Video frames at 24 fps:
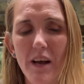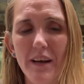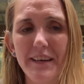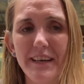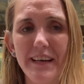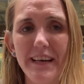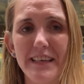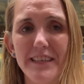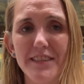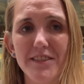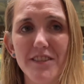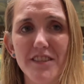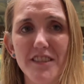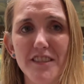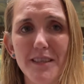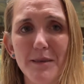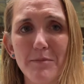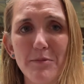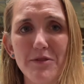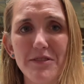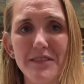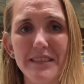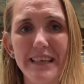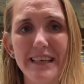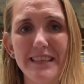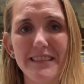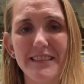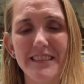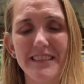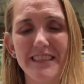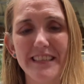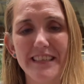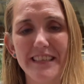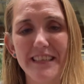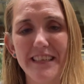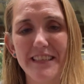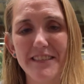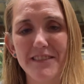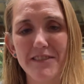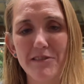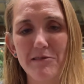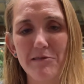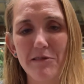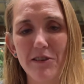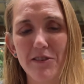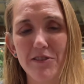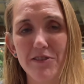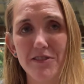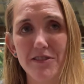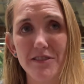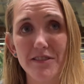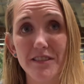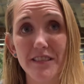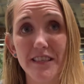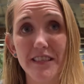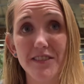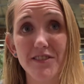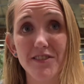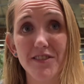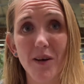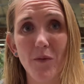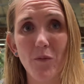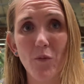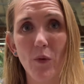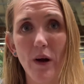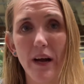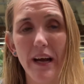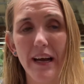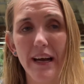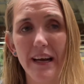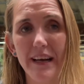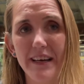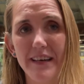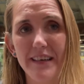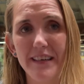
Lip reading: Okay, so the Double Standard in King's Cross is somewhere.